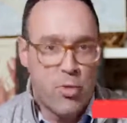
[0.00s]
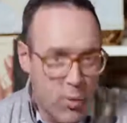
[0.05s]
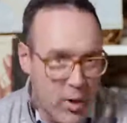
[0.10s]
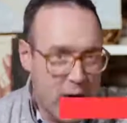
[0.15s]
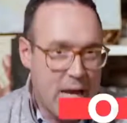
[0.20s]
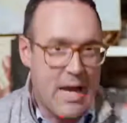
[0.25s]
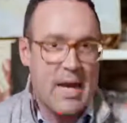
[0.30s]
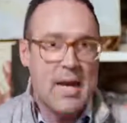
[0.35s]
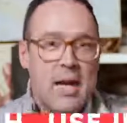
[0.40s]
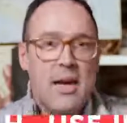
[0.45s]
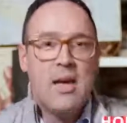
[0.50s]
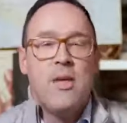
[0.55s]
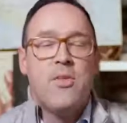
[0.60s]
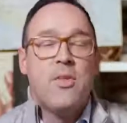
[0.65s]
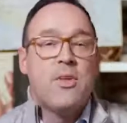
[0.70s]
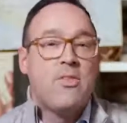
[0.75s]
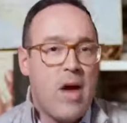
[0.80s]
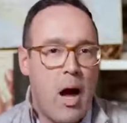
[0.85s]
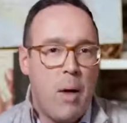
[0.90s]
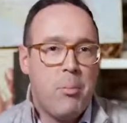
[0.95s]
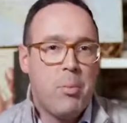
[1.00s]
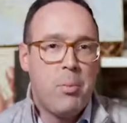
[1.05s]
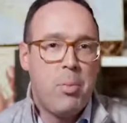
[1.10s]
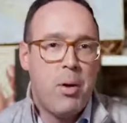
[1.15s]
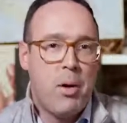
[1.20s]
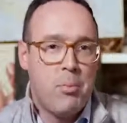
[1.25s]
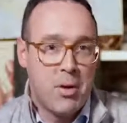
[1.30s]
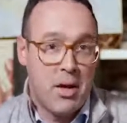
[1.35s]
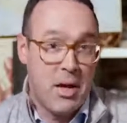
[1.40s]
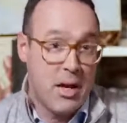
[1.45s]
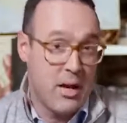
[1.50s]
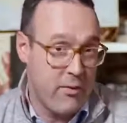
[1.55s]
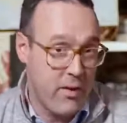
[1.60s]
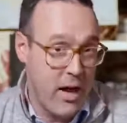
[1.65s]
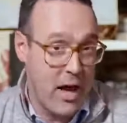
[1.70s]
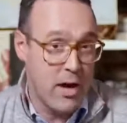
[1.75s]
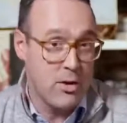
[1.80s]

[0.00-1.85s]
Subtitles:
3, the top Republican on the